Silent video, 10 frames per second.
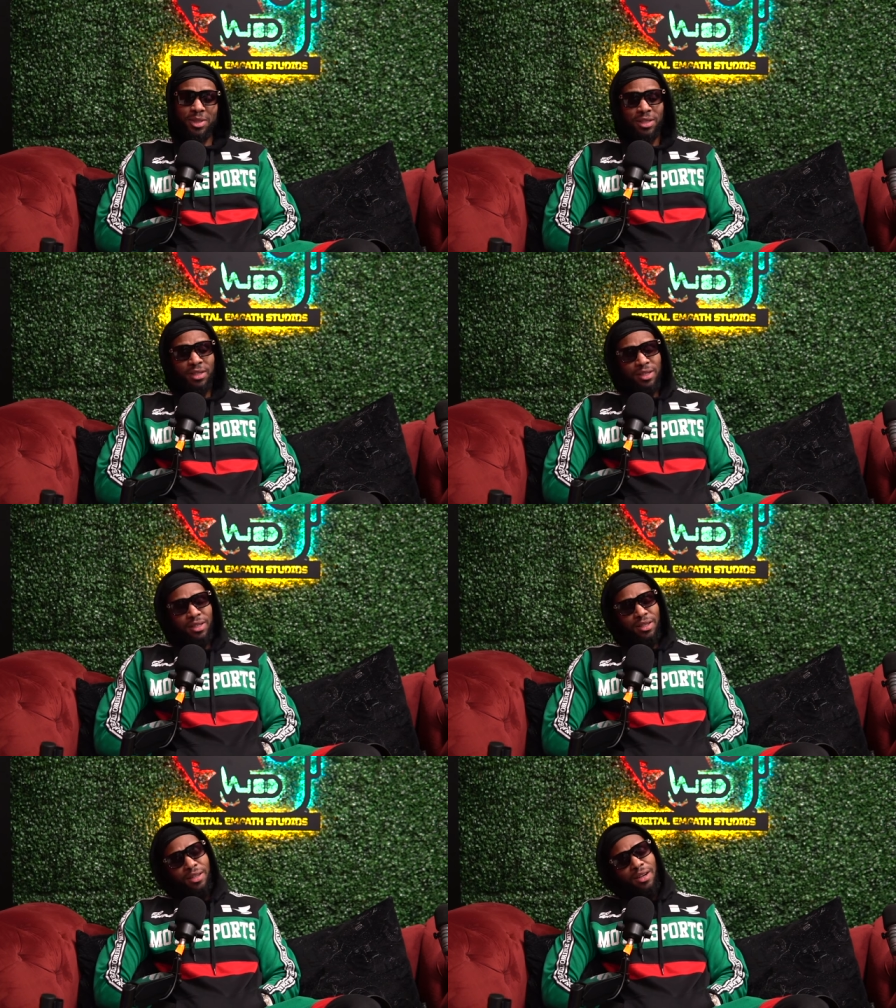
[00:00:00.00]
There we
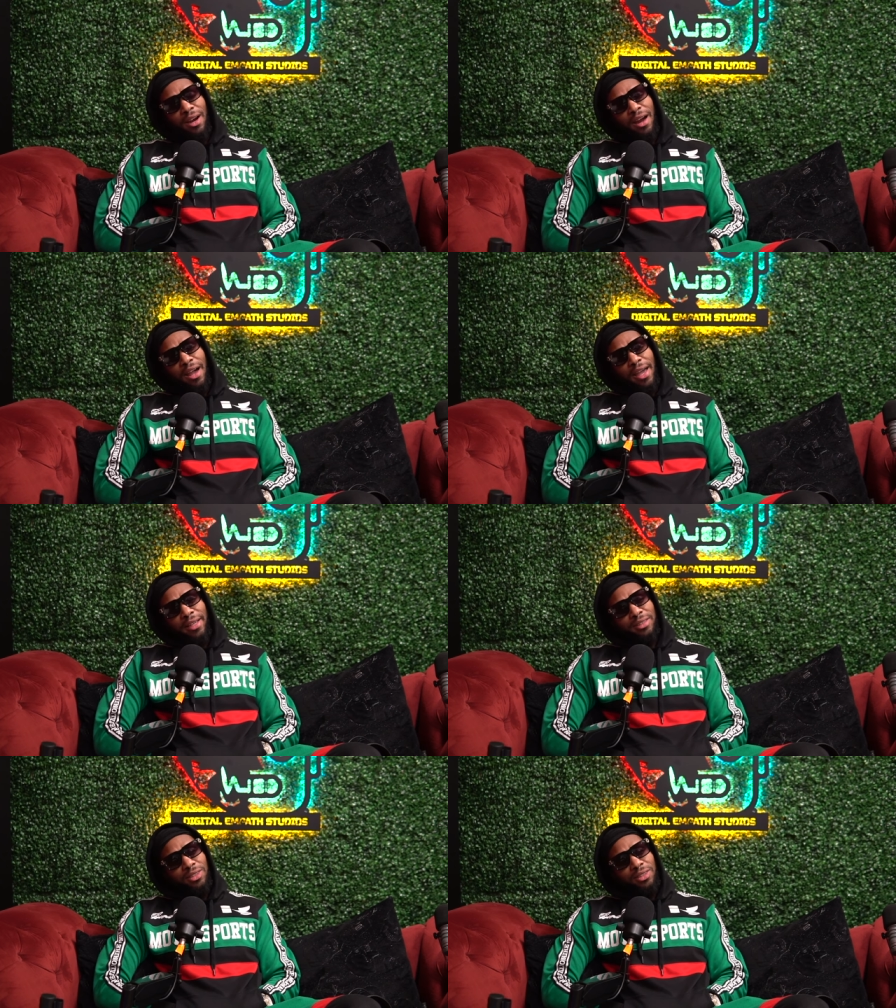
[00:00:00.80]
go. All right. So